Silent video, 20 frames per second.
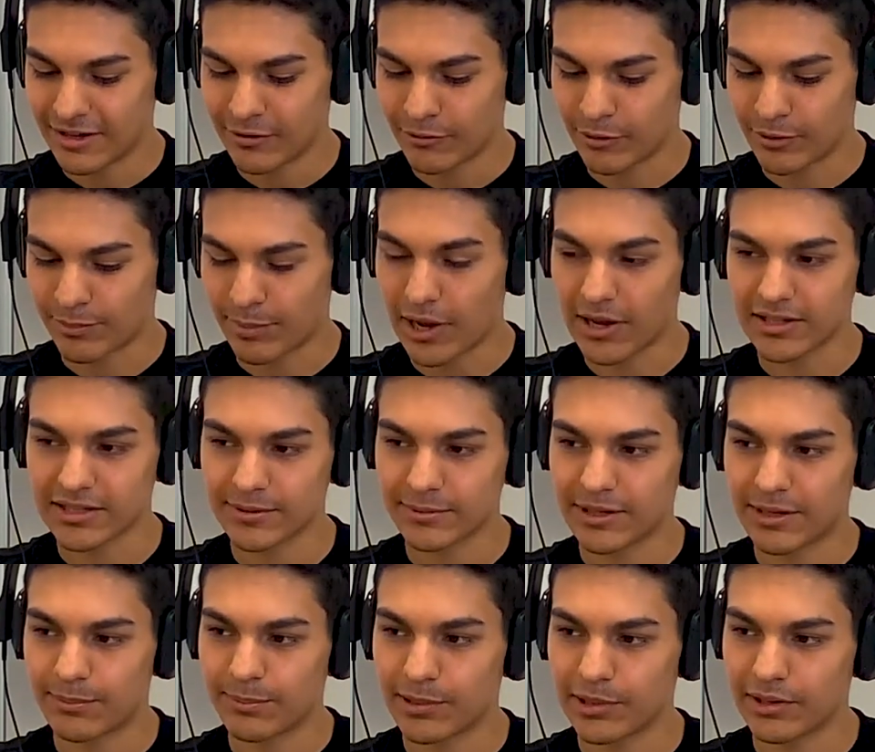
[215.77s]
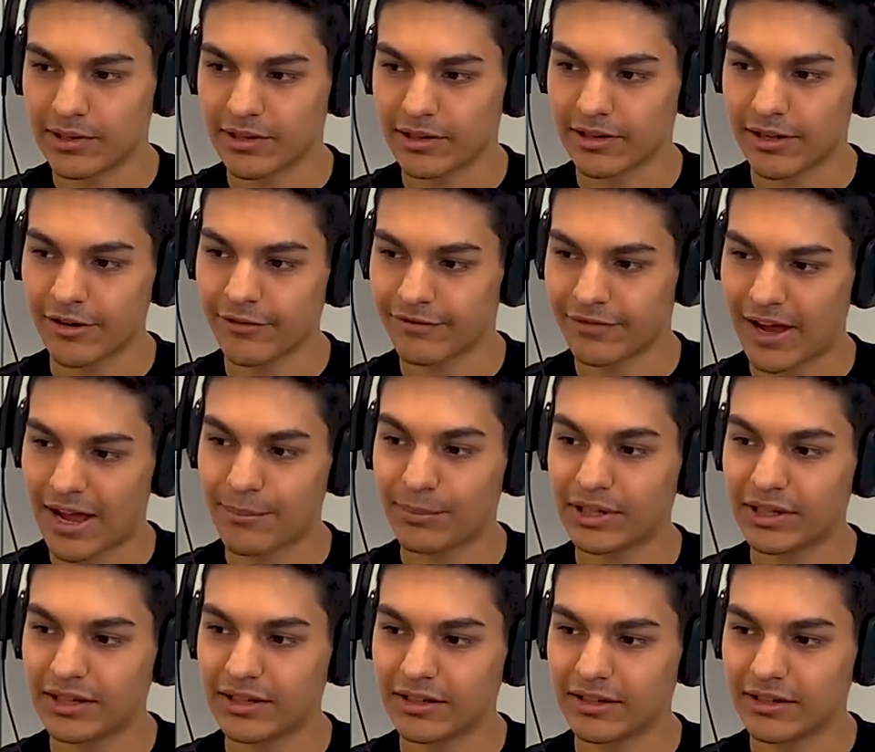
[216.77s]
would possibly put their
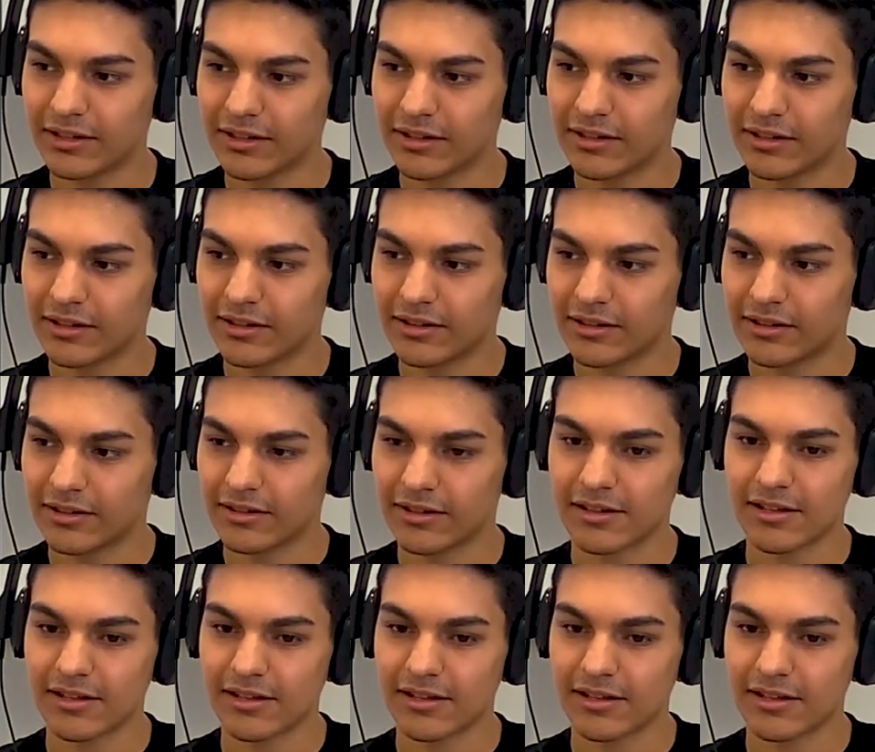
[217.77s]
family mm-hmm.